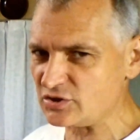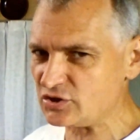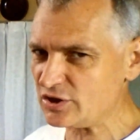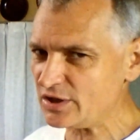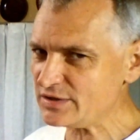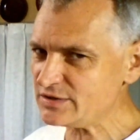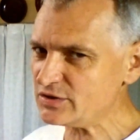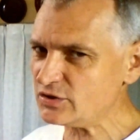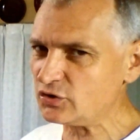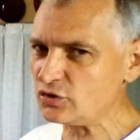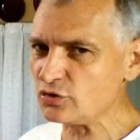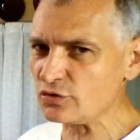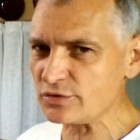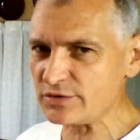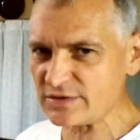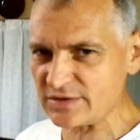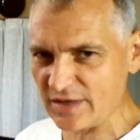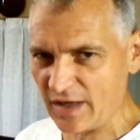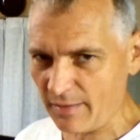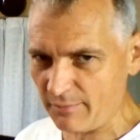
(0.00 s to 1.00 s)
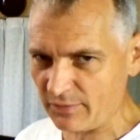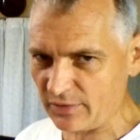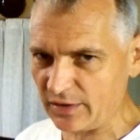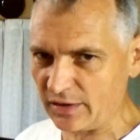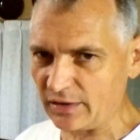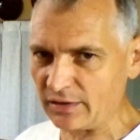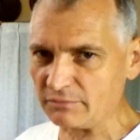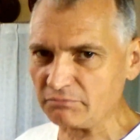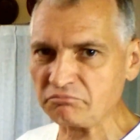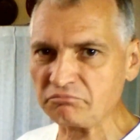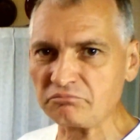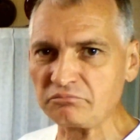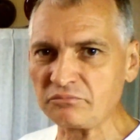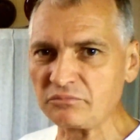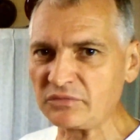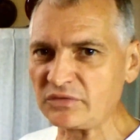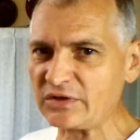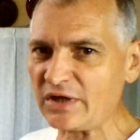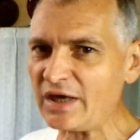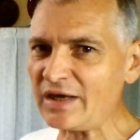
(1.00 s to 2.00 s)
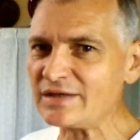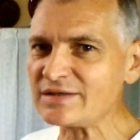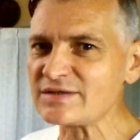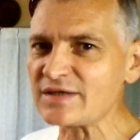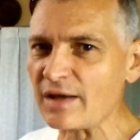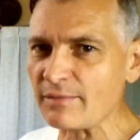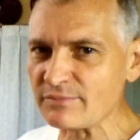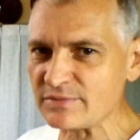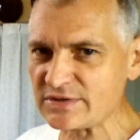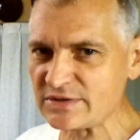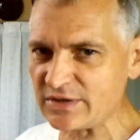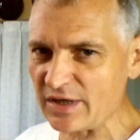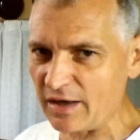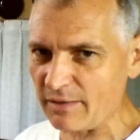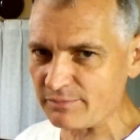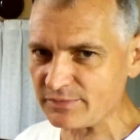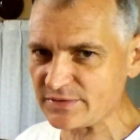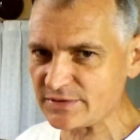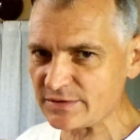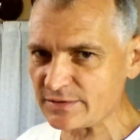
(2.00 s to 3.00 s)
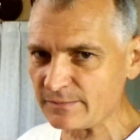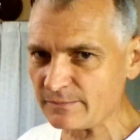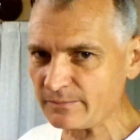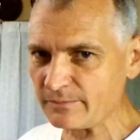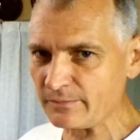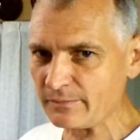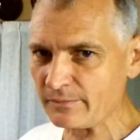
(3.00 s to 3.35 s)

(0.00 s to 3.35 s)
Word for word: Just do something. Take some steps.